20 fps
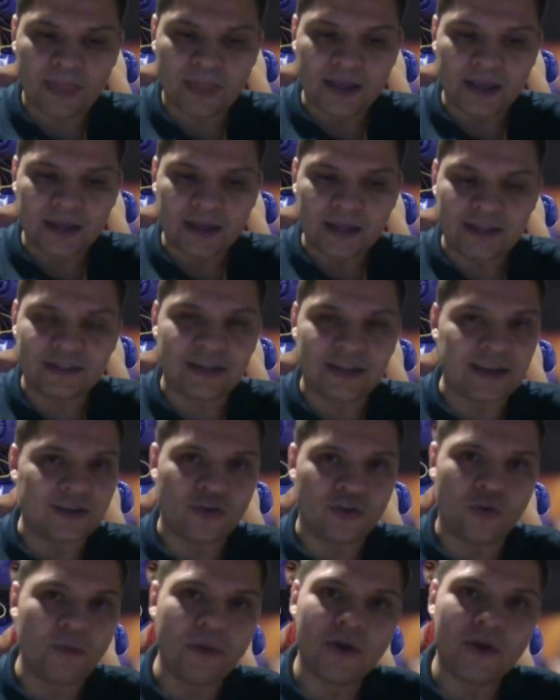It's like no
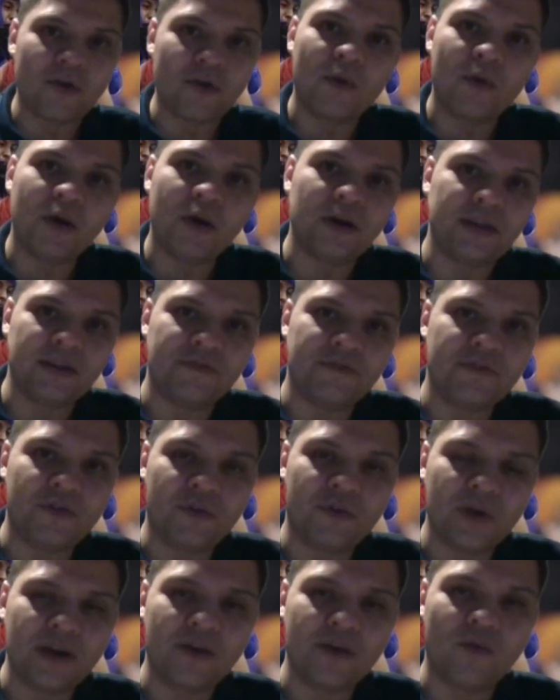matter what, if you
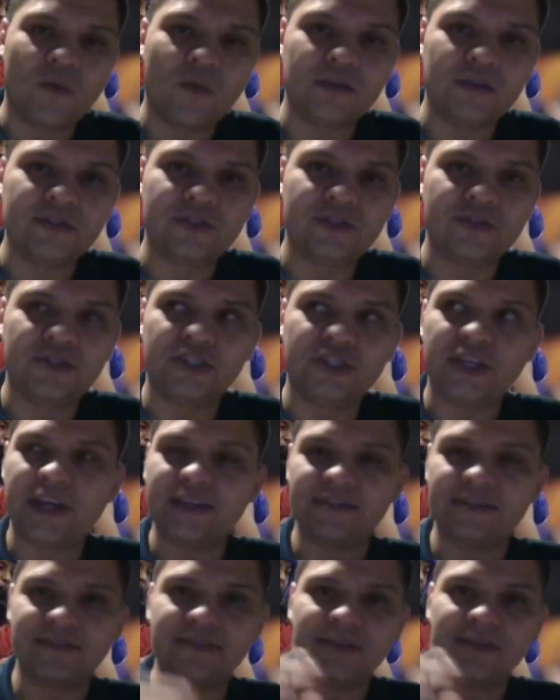really want to
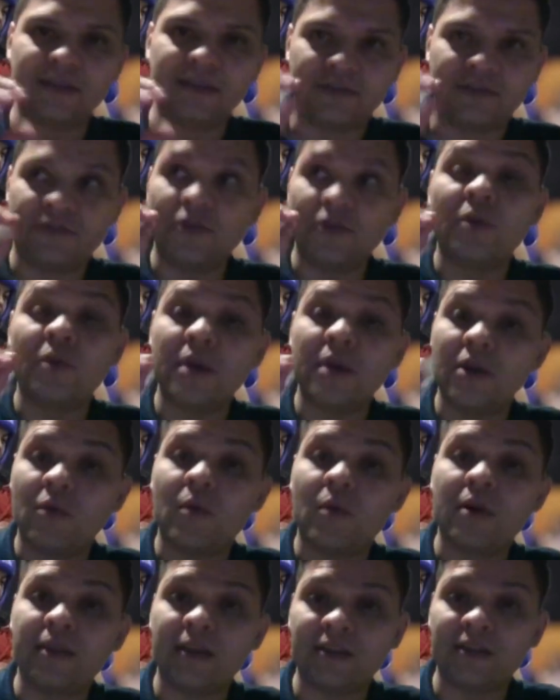chase, if you really
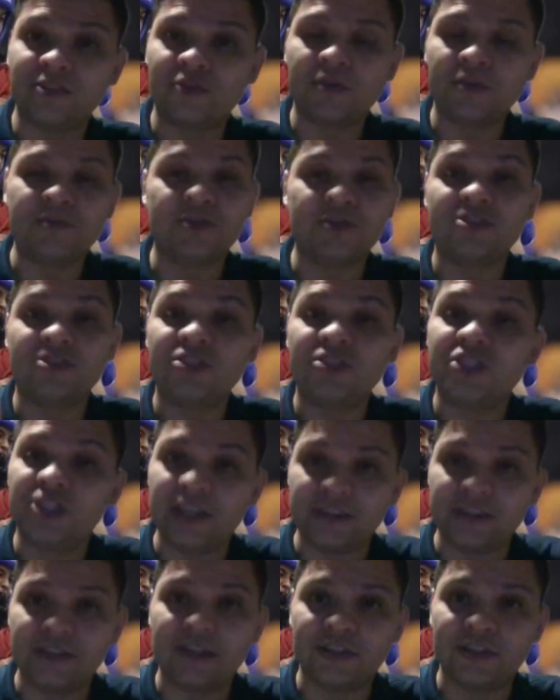want that dream, just
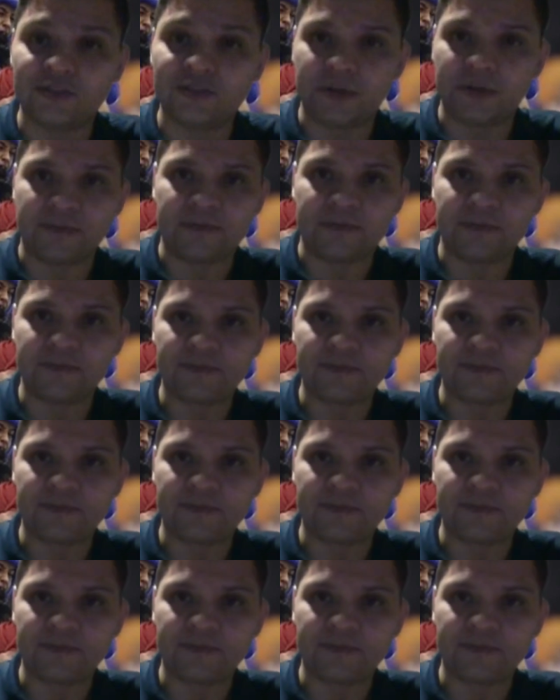chase that dream.